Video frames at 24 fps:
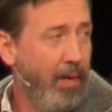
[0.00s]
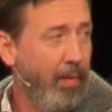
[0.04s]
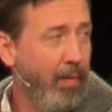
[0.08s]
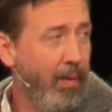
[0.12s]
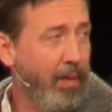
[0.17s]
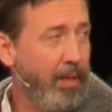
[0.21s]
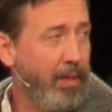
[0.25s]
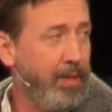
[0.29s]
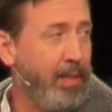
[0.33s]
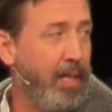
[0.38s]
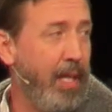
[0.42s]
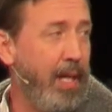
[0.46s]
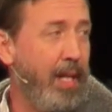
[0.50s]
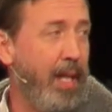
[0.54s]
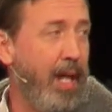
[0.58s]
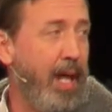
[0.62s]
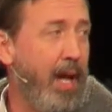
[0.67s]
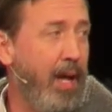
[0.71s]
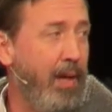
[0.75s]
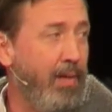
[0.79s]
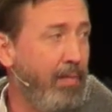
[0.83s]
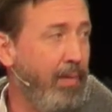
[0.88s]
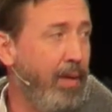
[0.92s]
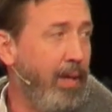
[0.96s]
where you sat
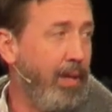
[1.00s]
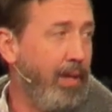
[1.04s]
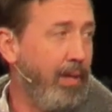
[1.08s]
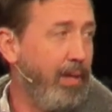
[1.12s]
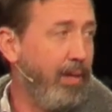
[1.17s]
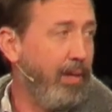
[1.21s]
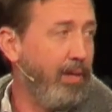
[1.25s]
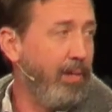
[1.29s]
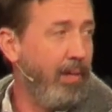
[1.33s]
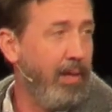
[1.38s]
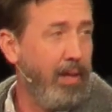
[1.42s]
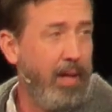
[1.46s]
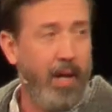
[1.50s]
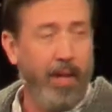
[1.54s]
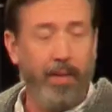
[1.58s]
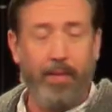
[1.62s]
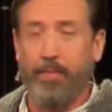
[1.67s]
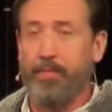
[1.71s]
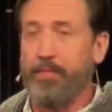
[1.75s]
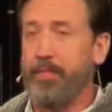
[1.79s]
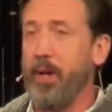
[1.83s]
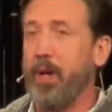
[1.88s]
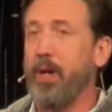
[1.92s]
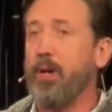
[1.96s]
down with
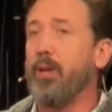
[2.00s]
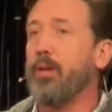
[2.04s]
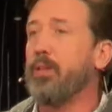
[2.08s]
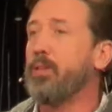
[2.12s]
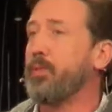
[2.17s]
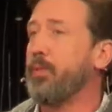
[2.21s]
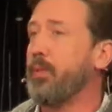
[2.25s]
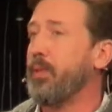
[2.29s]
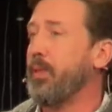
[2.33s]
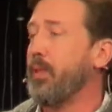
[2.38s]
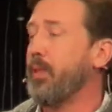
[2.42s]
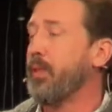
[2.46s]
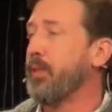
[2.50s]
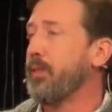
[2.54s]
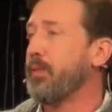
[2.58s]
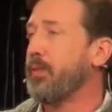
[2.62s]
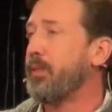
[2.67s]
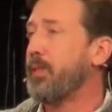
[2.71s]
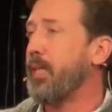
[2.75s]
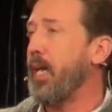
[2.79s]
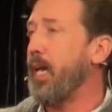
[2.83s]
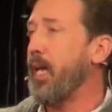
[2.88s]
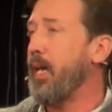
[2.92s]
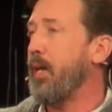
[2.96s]
other folks with your
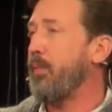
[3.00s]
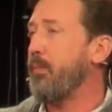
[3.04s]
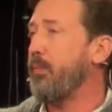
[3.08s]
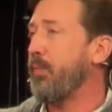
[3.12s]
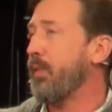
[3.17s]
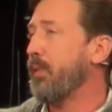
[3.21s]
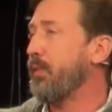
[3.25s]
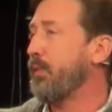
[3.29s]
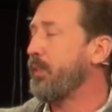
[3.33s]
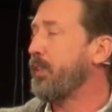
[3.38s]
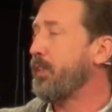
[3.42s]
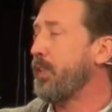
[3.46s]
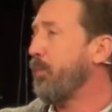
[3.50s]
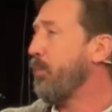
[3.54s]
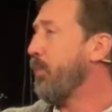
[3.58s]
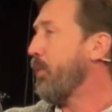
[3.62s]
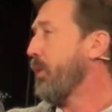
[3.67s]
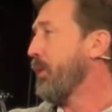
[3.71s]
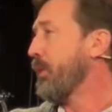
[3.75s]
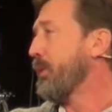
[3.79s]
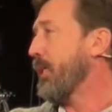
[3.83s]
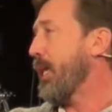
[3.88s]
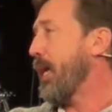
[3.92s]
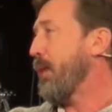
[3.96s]
same and
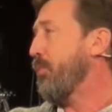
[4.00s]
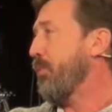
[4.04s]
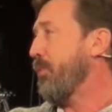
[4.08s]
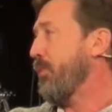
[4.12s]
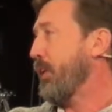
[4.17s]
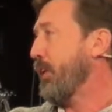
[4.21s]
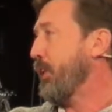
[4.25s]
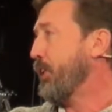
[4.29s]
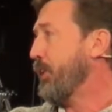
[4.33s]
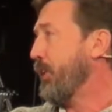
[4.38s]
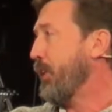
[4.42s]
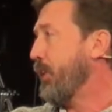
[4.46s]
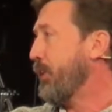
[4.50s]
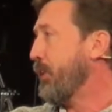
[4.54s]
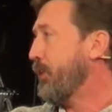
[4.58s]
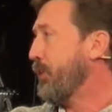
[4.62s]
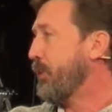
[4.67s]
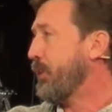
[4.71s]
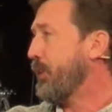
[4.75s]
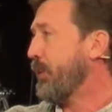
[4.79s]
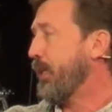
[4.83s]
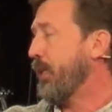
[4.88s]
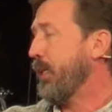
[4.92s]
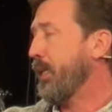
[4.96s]
similar type of
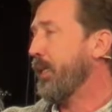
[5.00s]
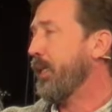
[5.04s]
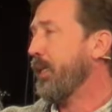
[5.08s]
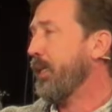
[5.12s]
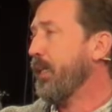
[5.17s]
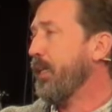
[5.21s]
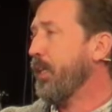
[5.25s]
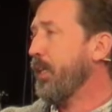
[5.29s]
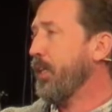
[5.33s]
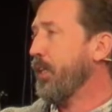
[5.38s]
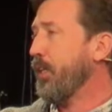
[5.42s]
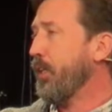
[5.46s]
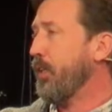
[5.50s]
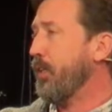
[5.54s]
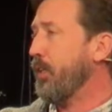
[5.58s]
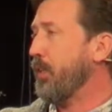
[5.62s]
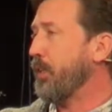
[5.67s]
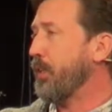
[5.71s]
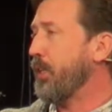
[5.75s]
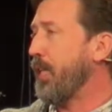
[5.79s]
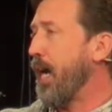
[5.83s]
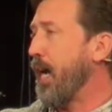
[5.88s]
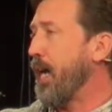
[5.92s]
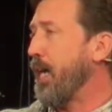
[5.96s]
issues, and you
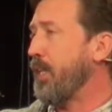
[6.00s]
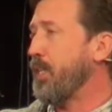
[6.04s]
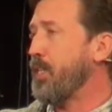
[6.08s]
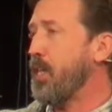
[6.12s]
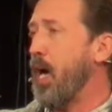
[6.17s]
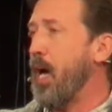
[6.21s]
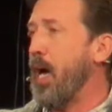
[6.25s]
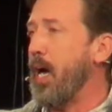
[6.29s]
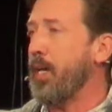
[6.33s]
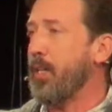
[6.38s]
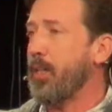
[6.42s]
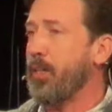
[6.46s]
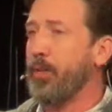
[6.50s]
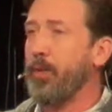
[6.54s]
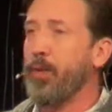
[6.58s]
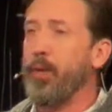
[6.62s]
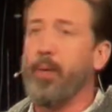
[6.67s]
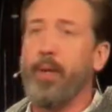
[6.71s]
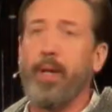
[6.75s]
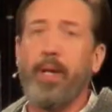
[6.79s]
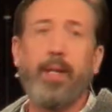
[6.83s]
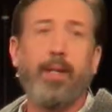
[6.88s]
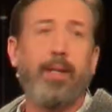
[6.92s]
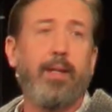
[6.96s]
just kind of talk
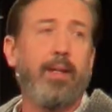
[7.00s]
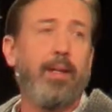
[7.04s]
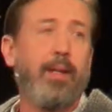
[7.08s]
through it.